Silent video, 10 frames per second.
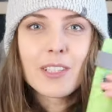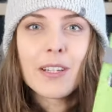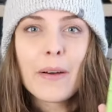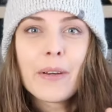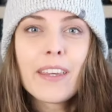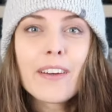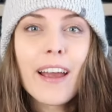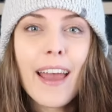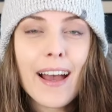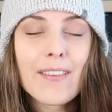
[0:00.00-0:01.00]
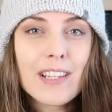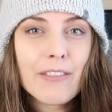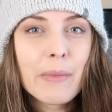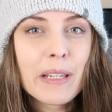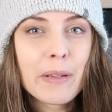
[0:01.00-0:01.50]
So now here I have
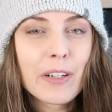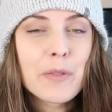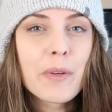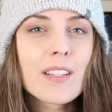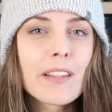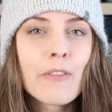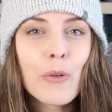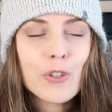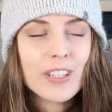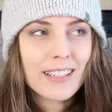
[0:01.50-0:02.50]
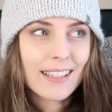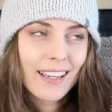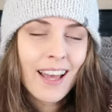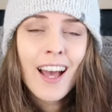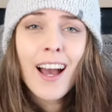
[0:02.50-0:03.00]
seven millimeters because
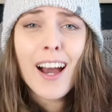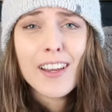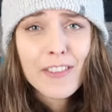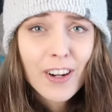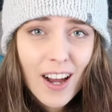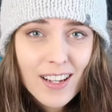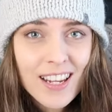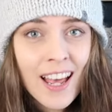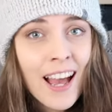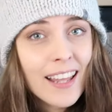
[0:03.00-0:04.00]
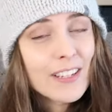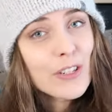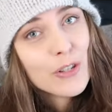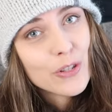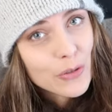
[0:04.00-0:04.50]
unfortunately I forgot and I
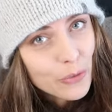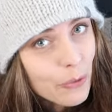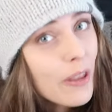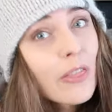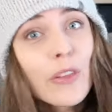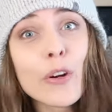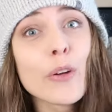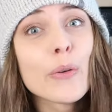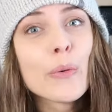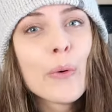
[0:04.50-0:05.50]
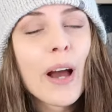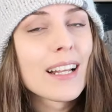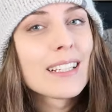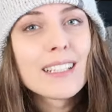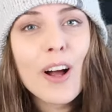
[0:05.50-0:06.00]
just went through
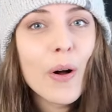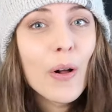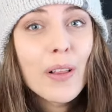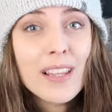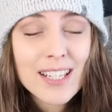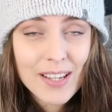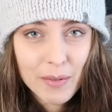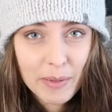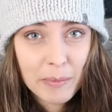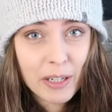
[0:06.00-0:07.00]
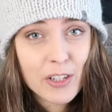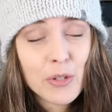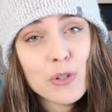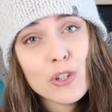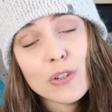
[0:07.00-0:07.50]
and I did all in seven
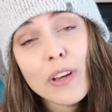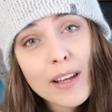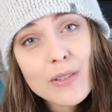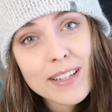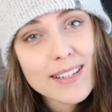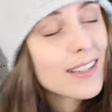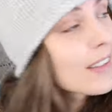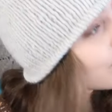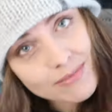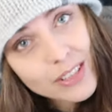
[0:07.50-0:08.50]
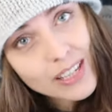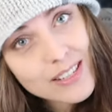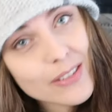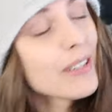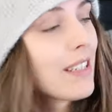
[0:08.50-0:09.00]
millimeters, which as you can see, you
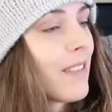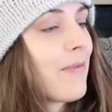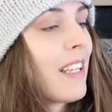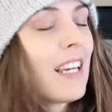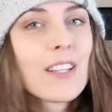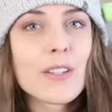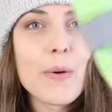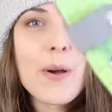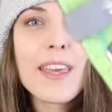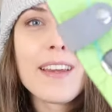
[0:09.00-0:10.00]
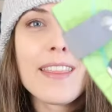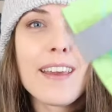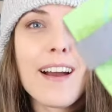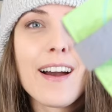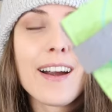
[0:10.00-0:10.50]
can do it. So here
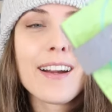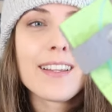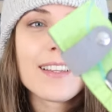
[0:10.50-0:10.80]
they are.